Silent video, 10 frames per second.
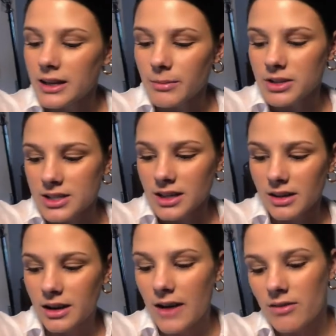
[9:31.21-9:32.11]
I'm just
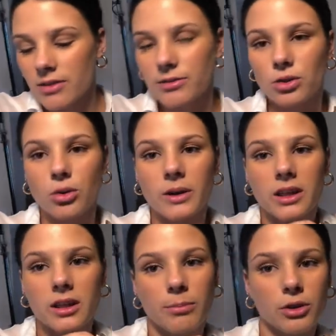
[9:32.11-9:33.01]
gonna cover the floor
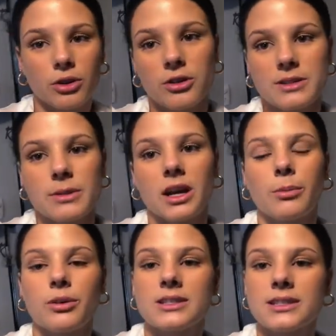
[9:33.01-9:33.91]
with balloons. i are gonna
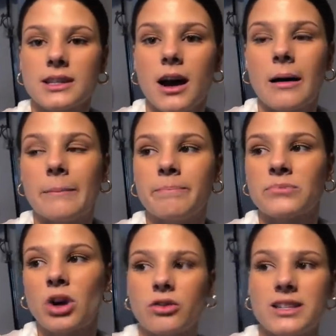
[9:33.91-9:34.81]
put some
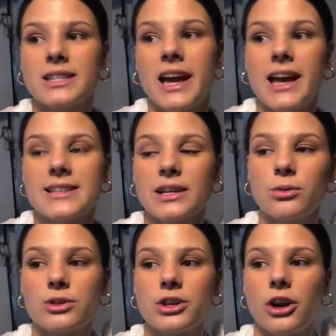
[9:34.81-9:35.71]
on the stairs and
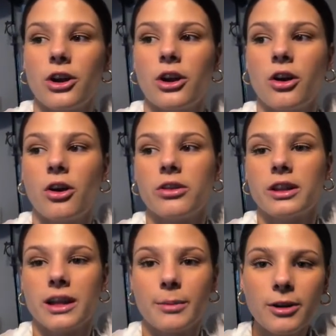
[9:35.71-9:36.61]
also on the
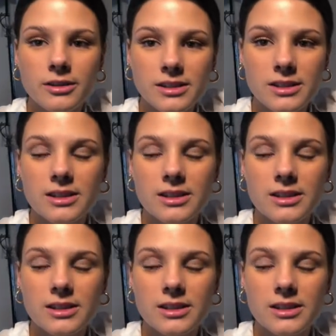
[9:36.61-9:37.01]
letterbox.